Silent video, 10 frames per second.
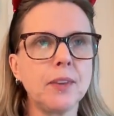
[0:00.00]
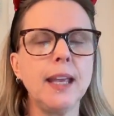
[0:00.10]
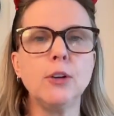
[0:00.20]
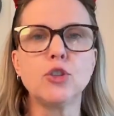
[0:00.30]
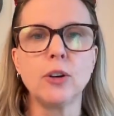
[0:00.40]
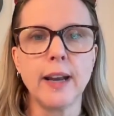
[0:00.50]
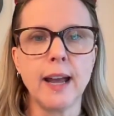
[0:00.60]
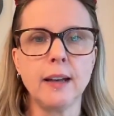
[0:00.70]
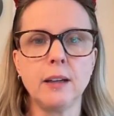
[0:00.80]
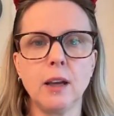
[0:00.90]

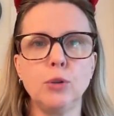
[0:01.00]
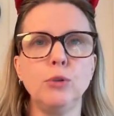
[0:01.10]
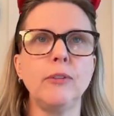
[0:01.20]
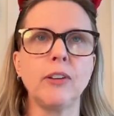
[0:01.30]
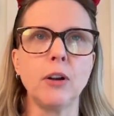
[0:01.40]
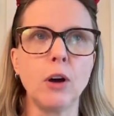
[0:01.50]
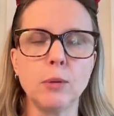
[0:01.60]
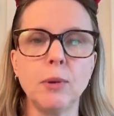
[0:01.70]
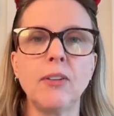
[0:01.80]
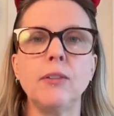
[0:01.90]
internet, who is
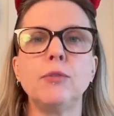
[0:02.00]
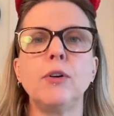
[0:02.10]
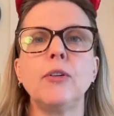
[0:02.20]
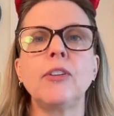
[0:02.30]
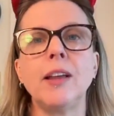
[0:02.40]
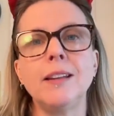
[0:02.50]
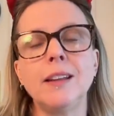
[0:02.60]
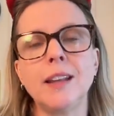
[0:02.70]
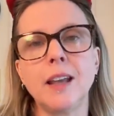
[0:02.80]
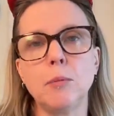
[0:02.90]
anonymous at first, and then
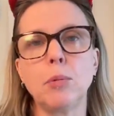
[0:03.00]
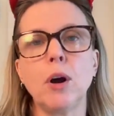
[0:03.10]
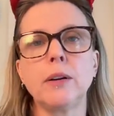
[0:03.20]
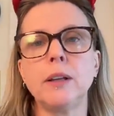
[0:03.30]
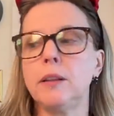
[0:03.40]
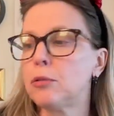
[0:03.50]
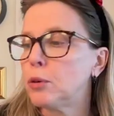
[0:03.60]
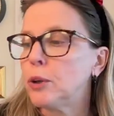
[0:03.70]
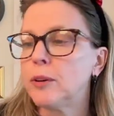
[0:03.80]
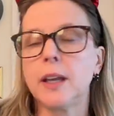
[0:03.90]
they get brought in through
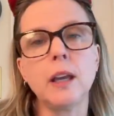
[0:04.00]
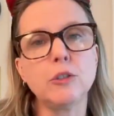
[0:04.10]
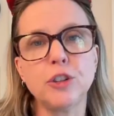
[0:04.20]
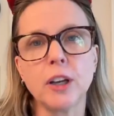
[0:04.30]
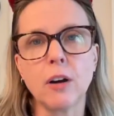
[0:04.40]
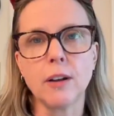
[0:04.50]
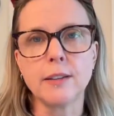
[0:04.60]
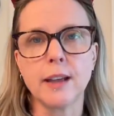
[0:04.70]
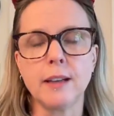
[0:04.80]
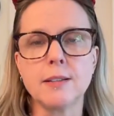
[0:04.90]
your engaging
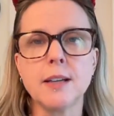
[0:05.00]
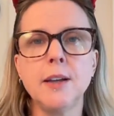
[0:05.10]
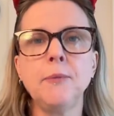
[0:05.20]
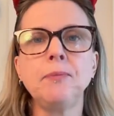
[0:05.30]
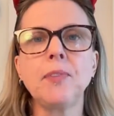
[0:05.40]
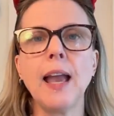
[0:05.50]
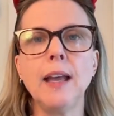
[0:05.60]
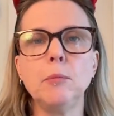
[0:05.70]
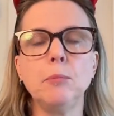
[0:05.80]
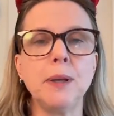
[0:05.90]
content
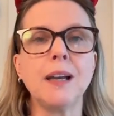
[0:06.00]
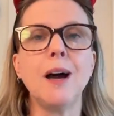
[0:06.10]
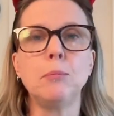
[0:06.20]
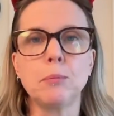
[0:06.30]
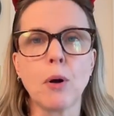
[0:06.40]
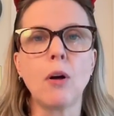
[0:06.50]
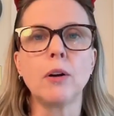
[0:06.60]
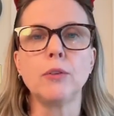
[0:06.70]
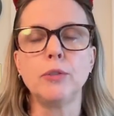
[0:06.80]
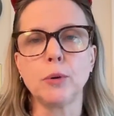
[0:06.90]
and become part
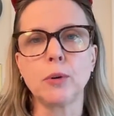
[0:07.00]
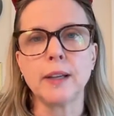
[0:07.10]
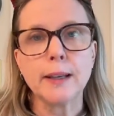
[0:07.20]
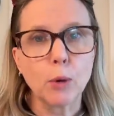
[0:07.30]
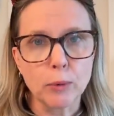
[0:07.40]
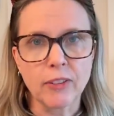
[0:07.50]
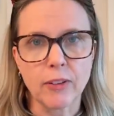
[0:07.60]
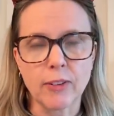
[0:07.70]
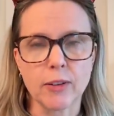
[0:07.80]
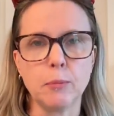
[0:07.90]
of your
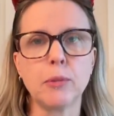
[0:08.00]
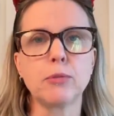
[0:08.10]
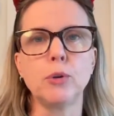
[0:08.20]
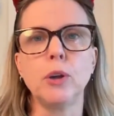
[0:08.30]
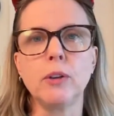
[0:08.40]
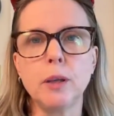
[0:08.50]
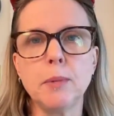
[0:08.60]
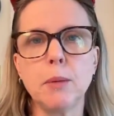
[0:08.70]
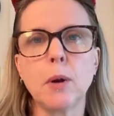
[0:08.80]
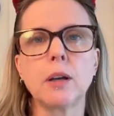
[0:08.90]
ecosystem through your
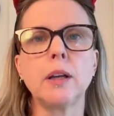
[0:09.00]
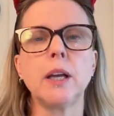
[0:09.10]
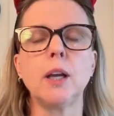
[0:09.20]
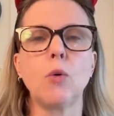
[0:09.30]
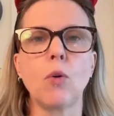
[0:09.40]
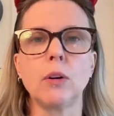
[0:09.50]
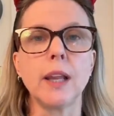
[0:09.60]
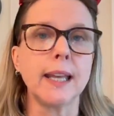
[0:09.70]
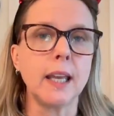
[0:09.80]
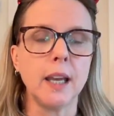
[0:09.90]
email marketing or
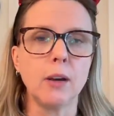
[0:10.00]
liking